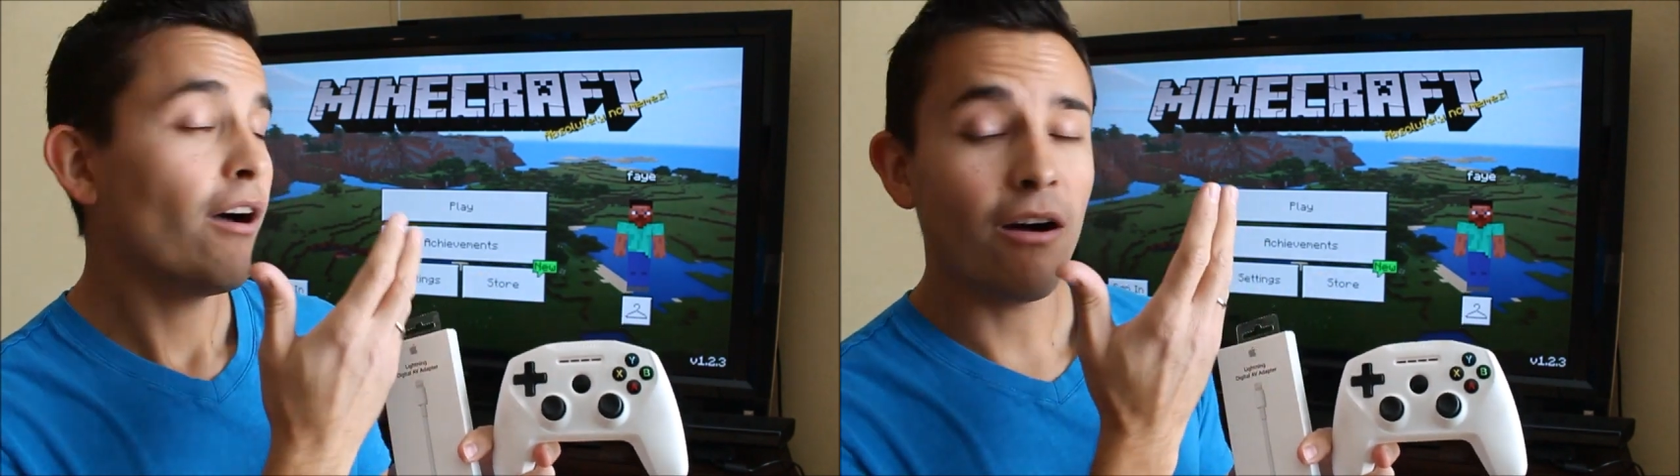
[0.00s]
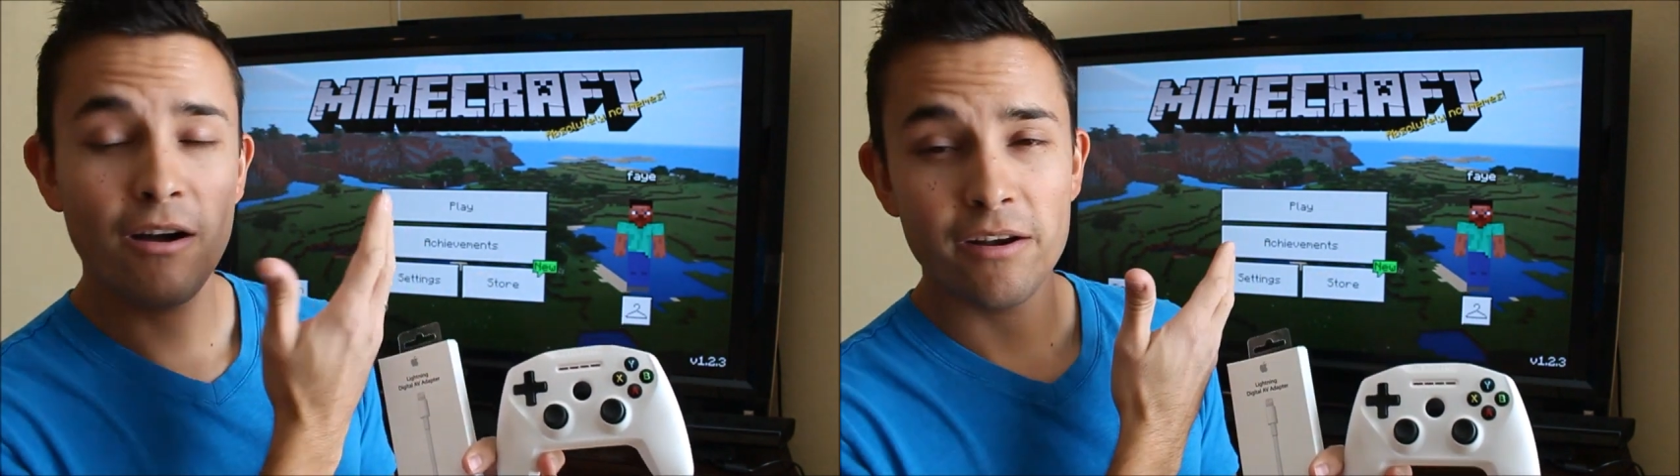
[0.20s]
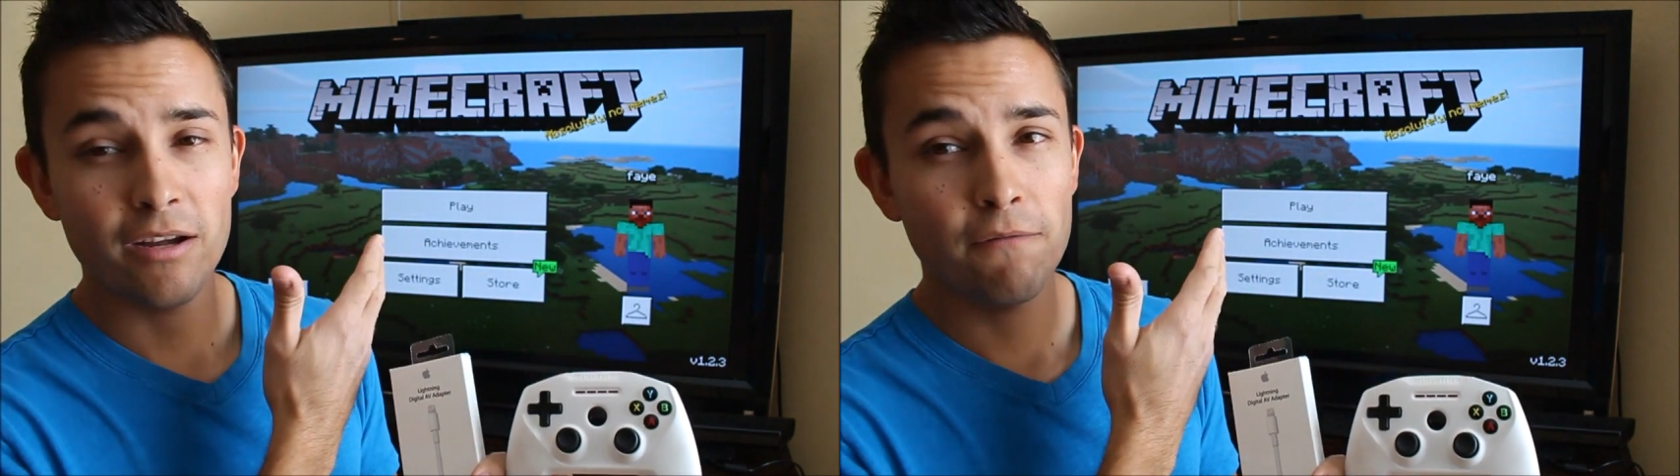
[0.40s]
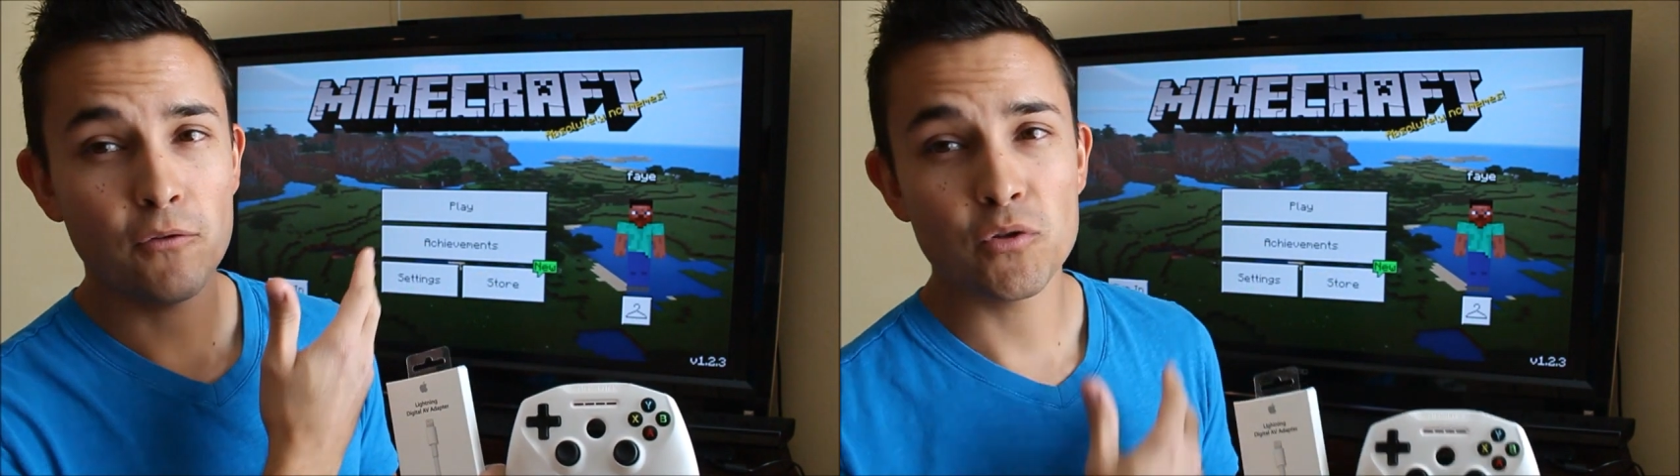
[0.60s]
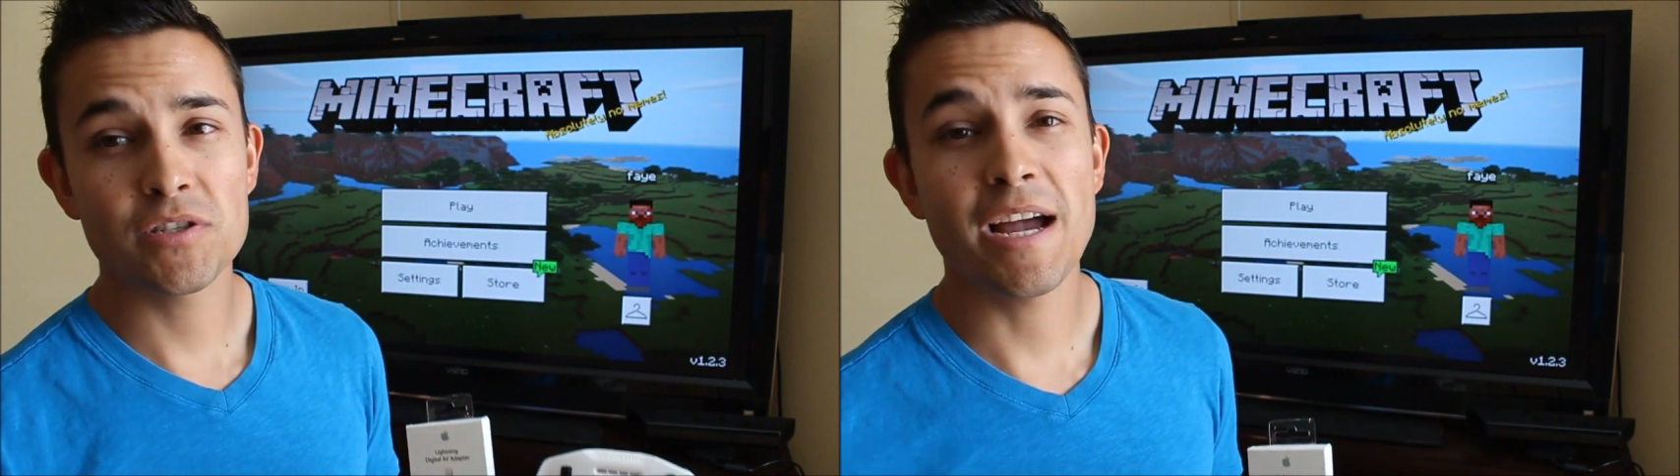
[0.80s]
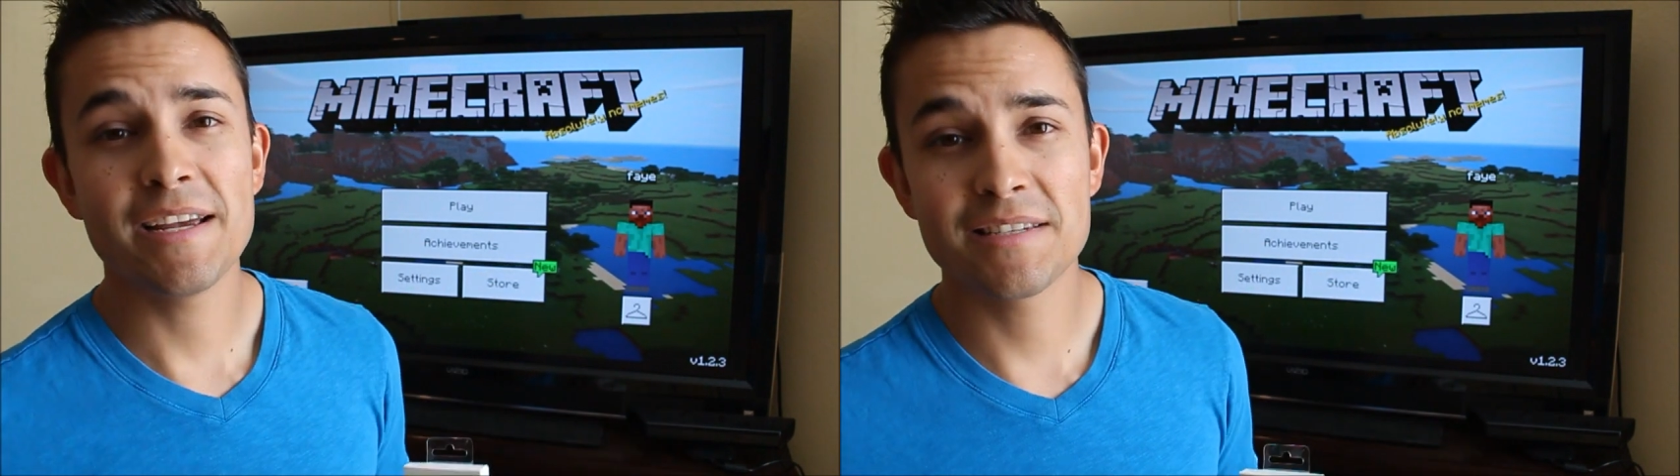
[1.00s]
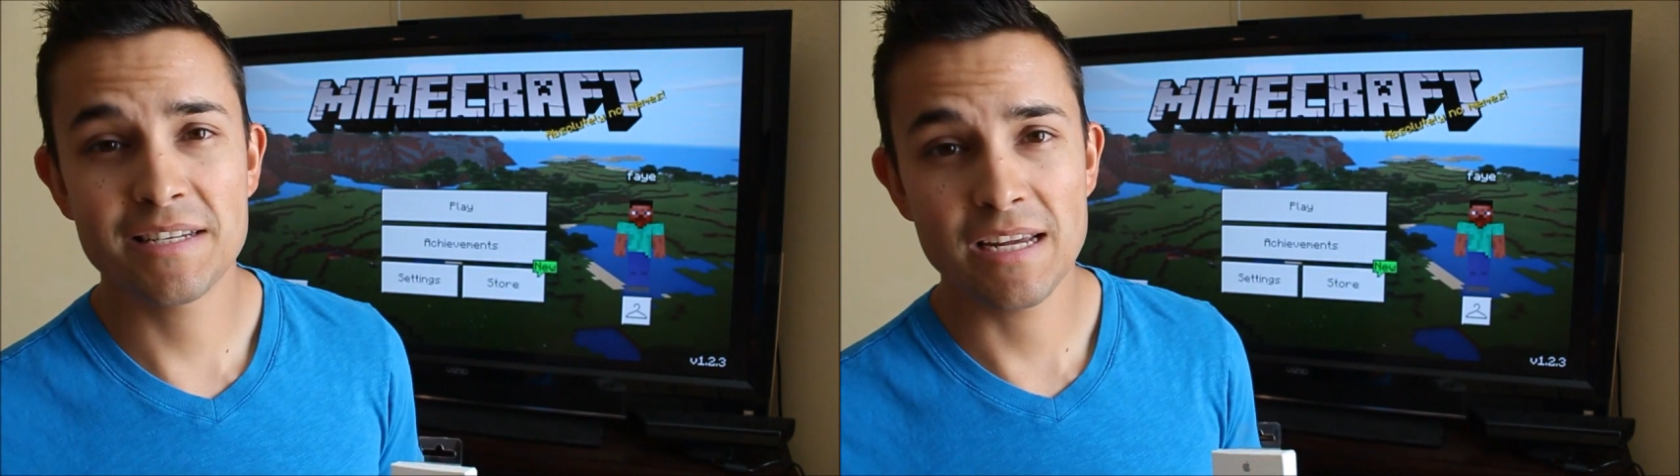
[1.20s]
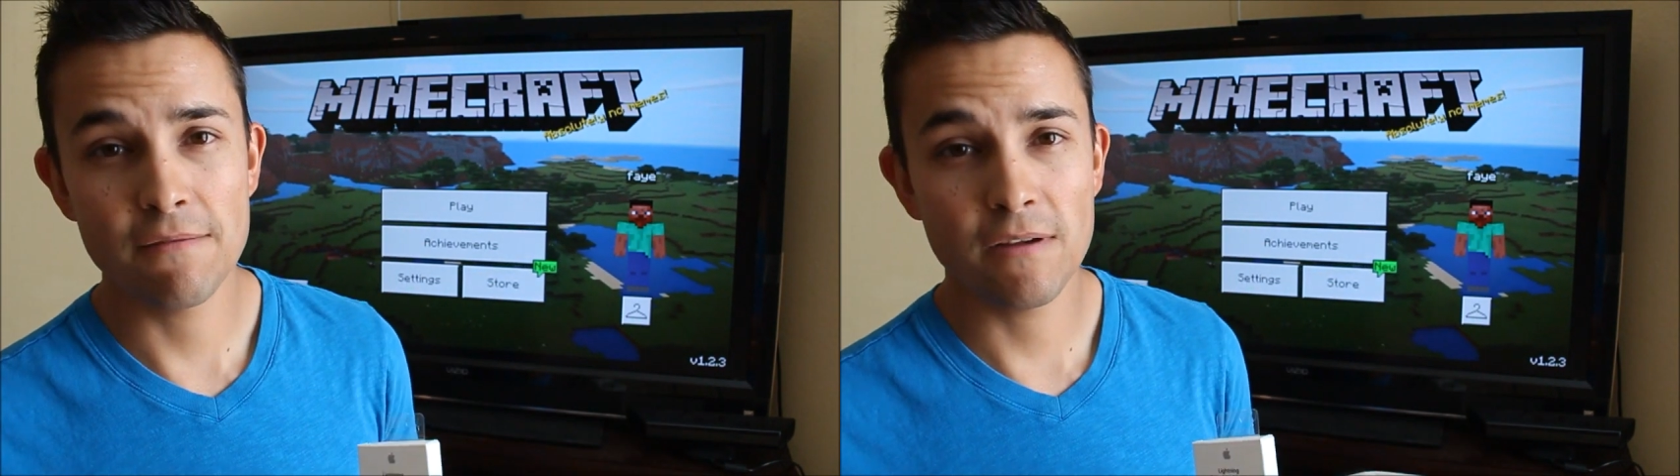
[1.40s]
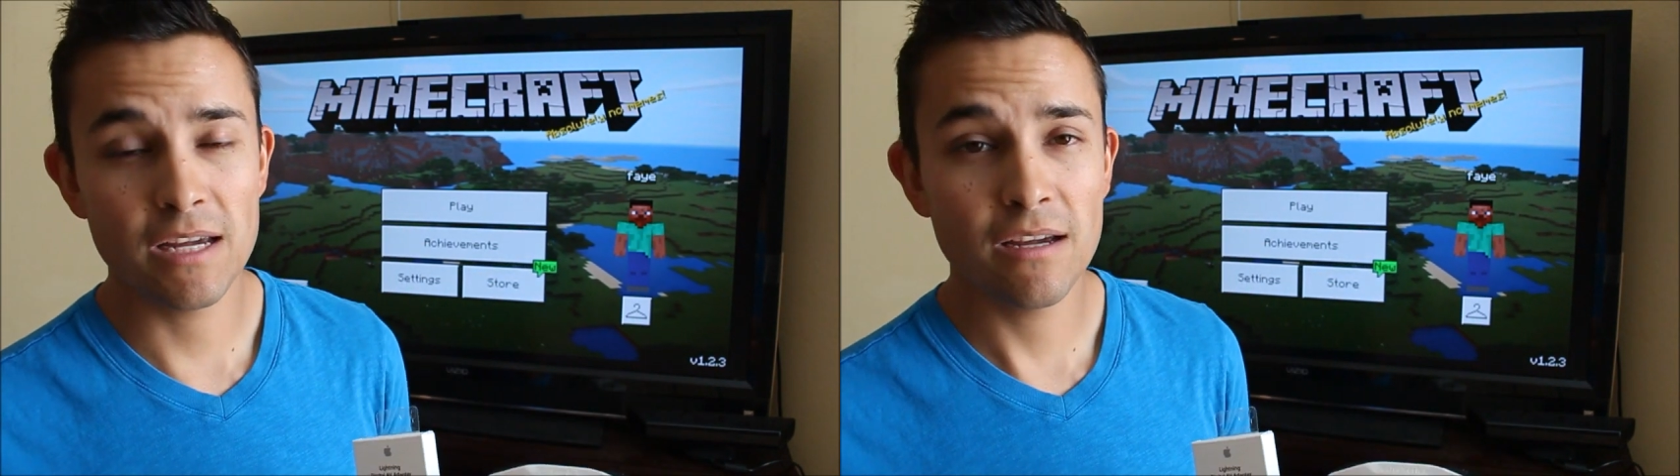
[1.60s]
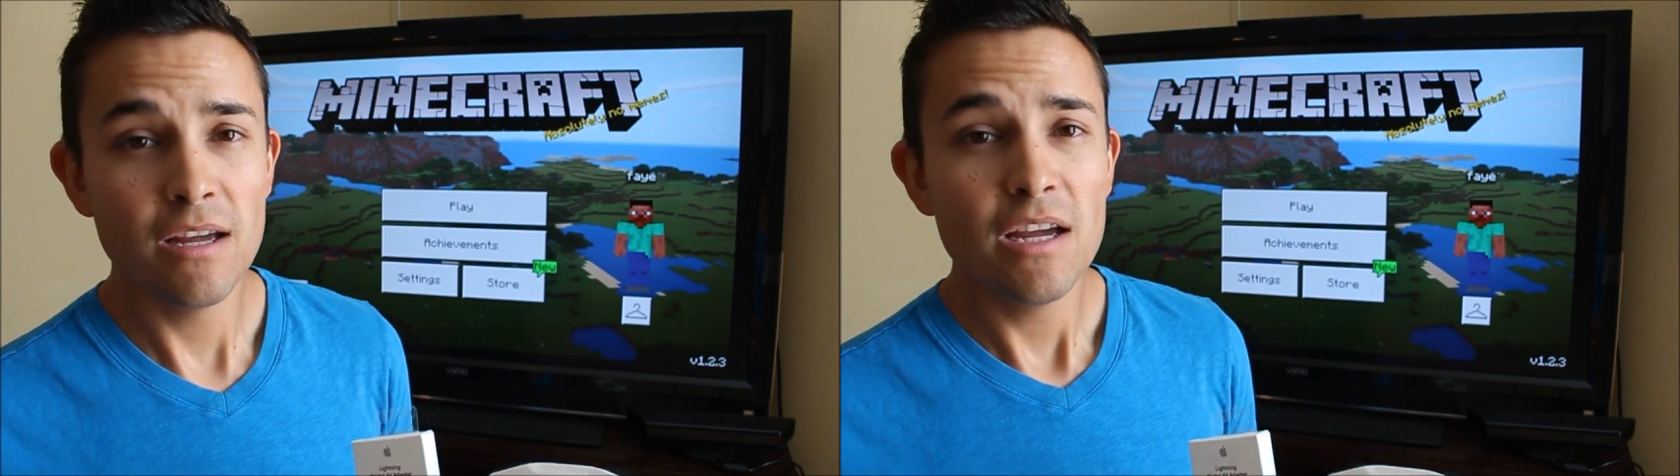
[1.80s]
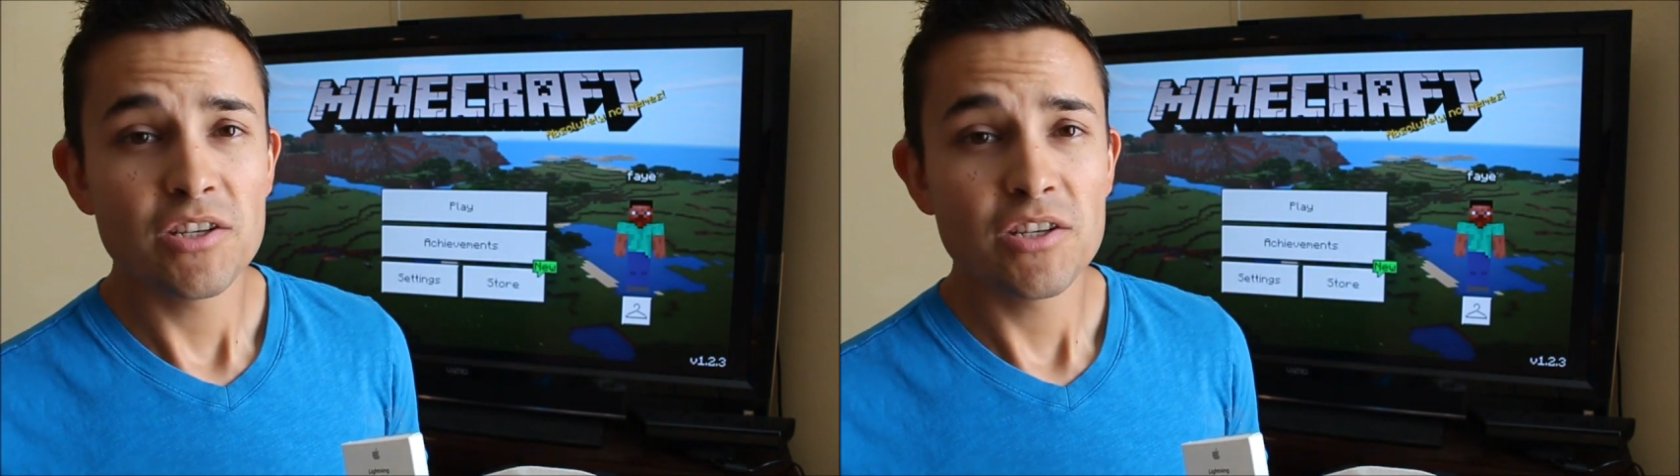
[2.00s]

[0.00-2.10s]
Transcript: on a full-size TV.